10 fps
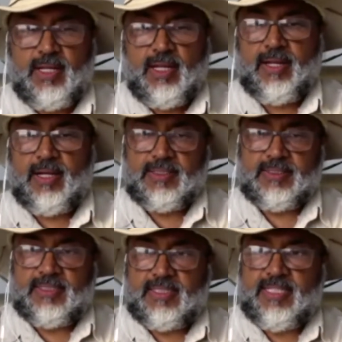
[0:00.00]
a
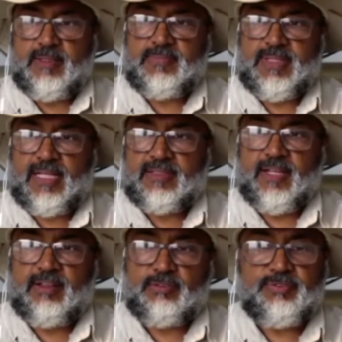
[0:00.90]
team that
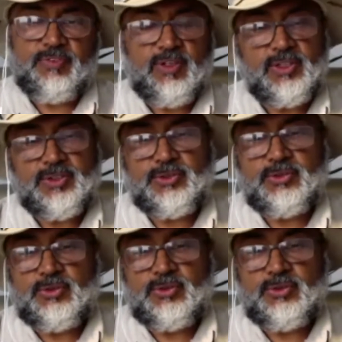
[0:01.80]
they referred
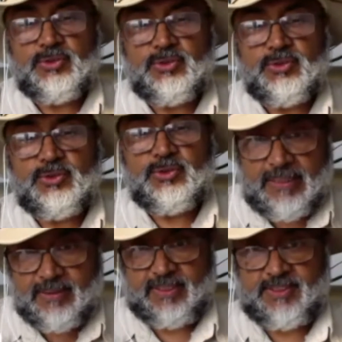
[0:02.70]
to as the
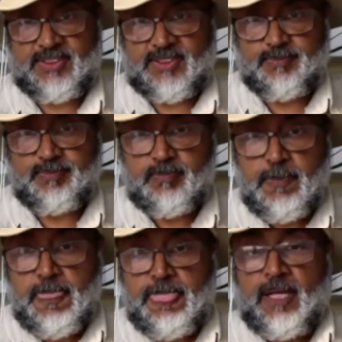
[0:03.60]
Pundits.
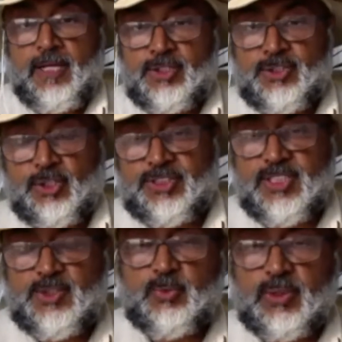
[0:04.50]
So these
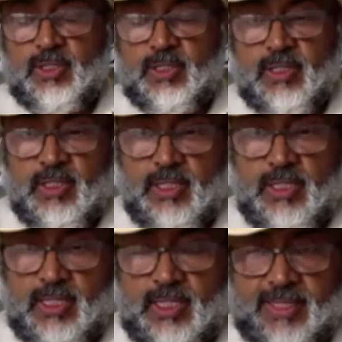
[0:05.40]
were,
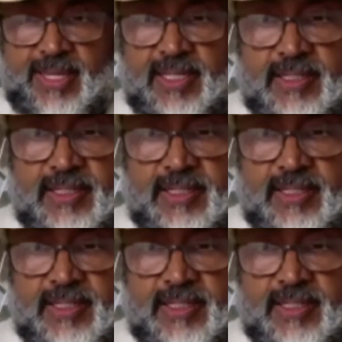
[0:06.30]
again,